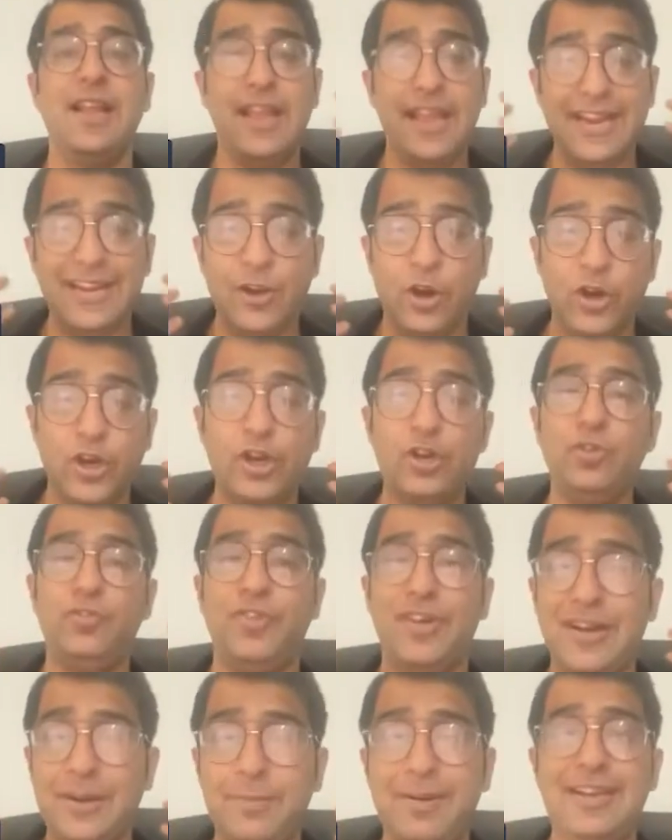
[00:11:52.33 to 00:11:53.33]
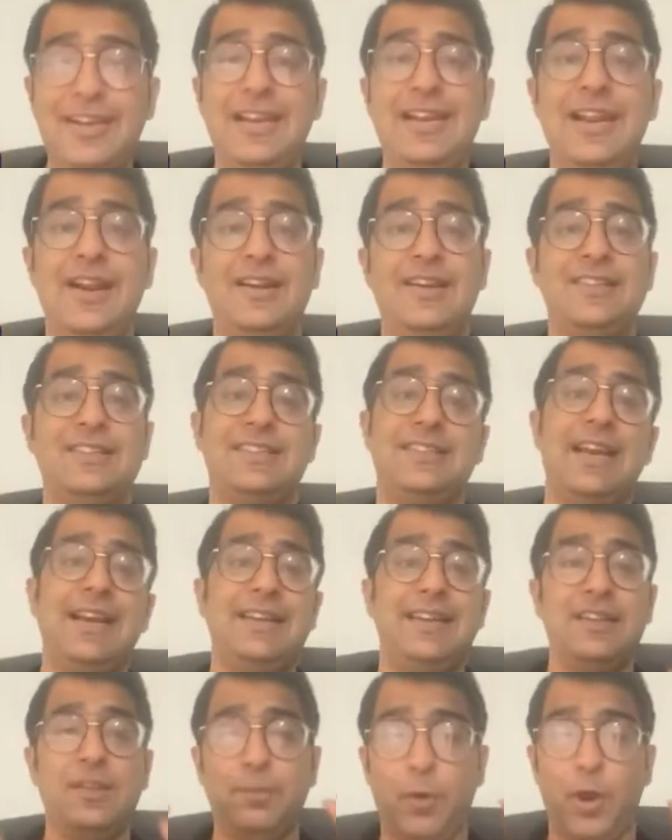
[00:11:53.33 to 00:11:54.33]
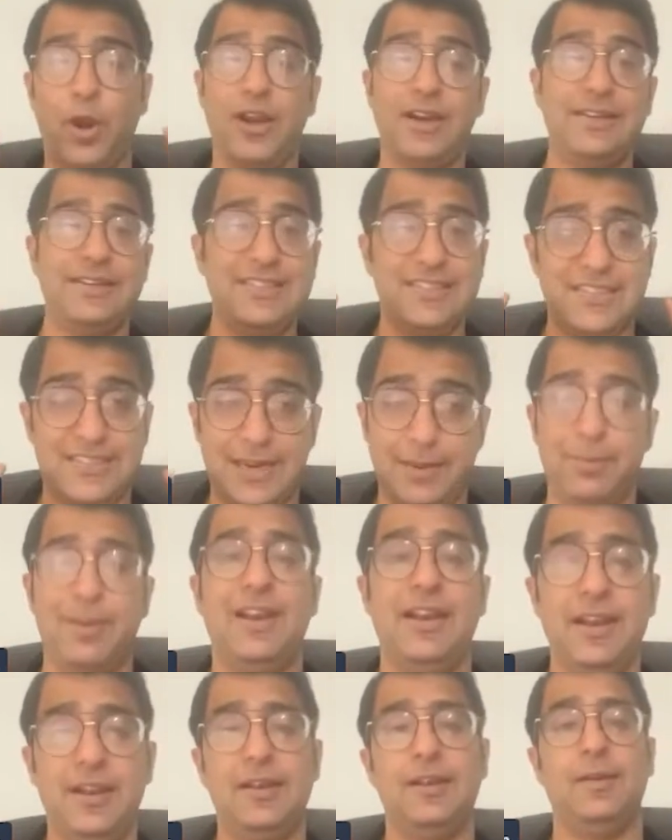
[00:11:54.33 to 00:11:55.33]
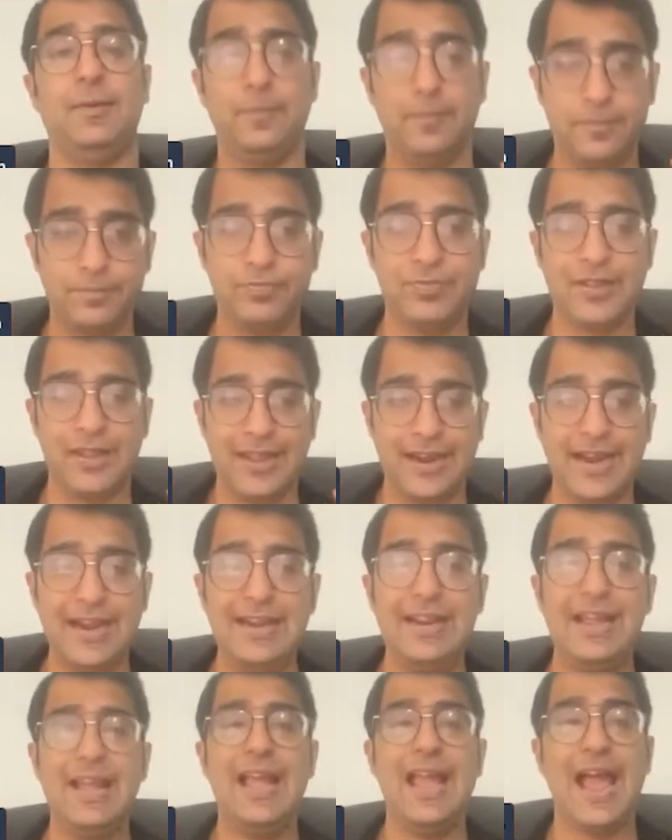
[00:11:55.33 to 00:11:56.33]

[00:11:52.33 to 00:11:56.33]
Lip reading: in order to fundamentally understand that the product is stable, right?